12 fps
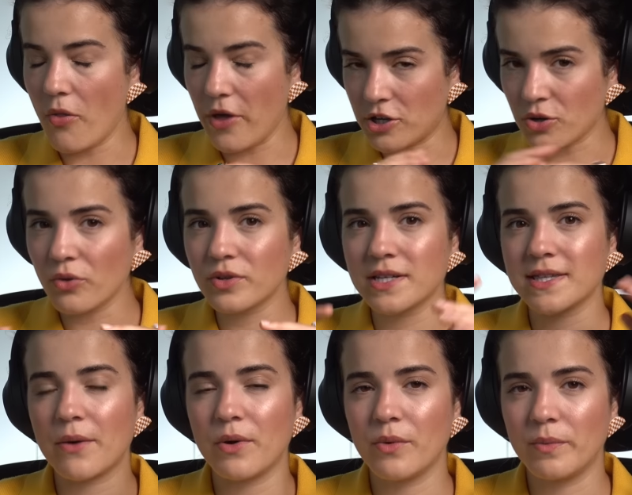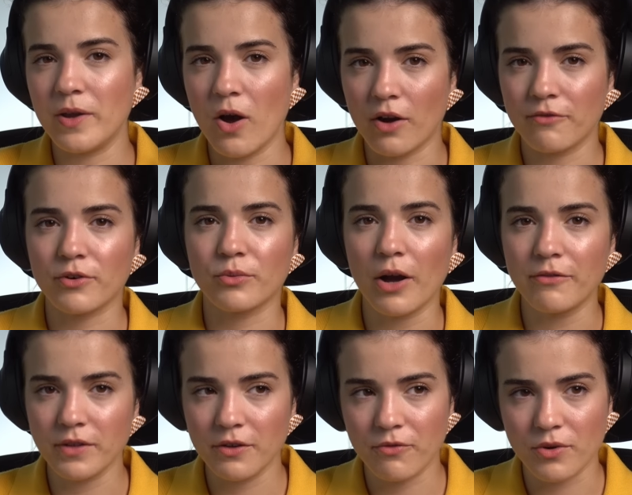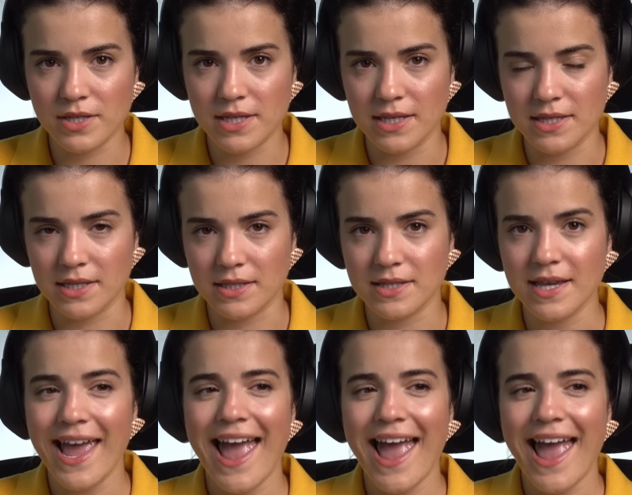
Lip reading: They told us that we would be on for roughly 4 seasons,